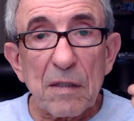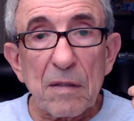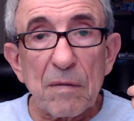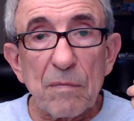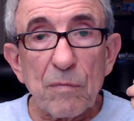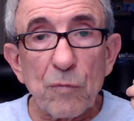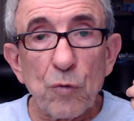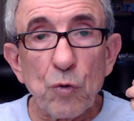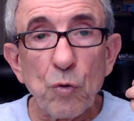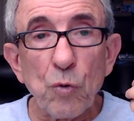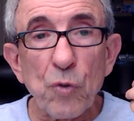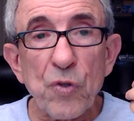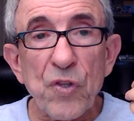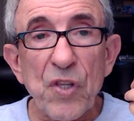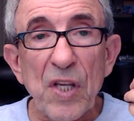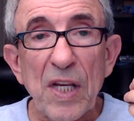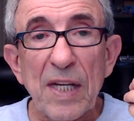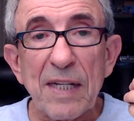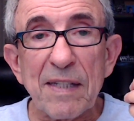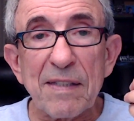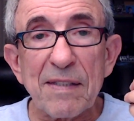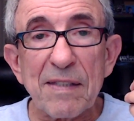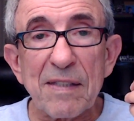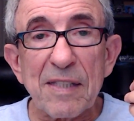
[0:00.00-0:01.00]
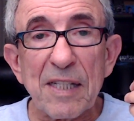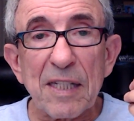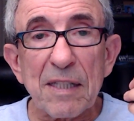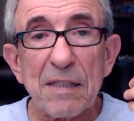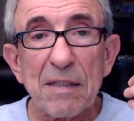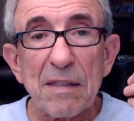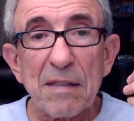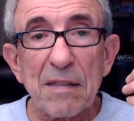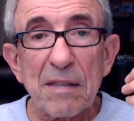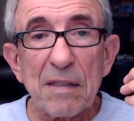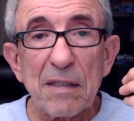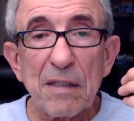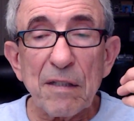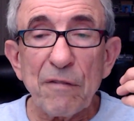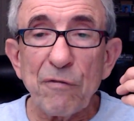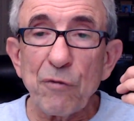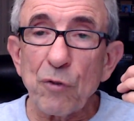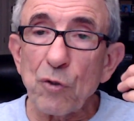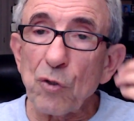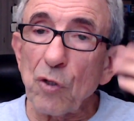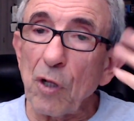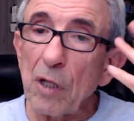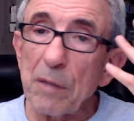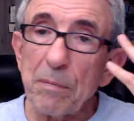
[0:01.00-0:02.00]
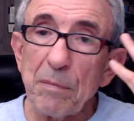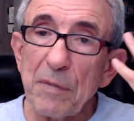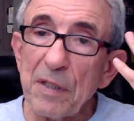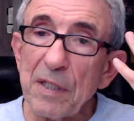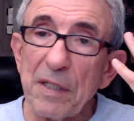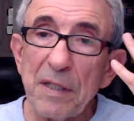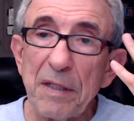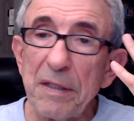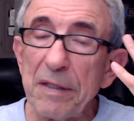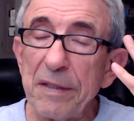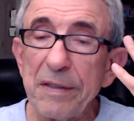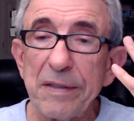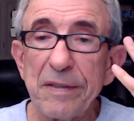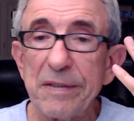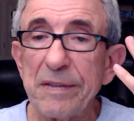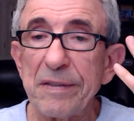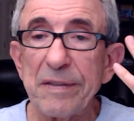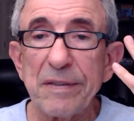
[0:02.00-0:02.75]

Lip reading: do things that if you told me